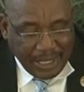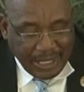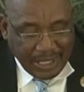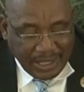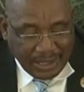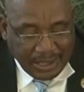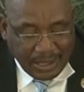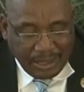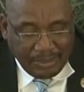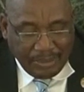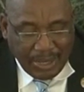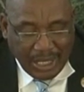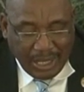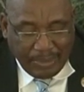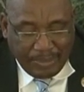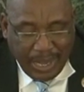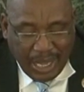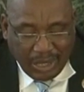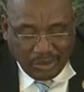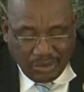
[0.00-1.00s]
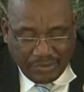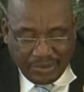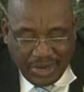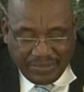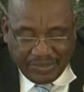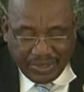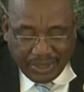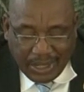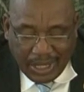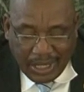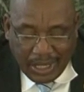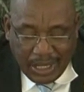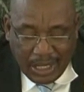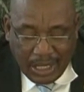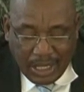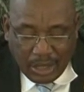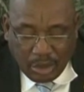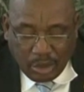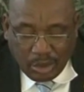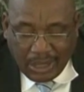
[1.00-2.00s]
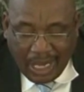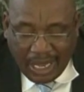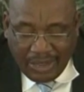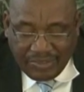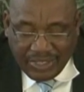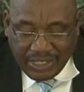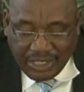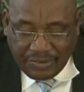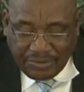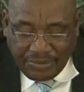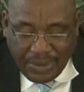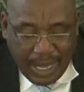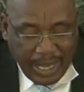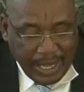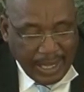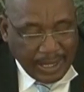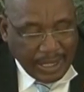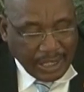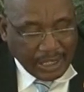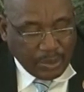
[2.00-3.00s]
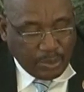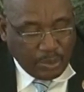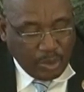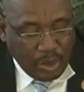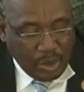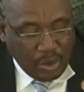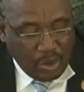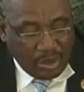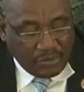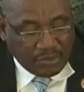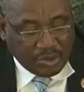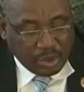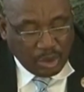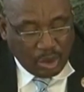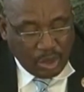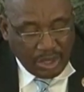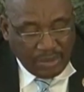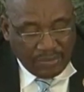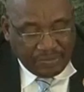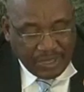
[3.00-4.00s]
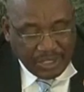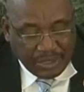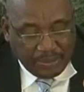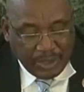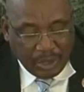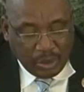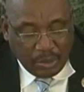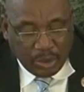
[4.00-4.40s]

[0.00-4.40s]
managers in many parts of Africa to diversify and exploit offshore investment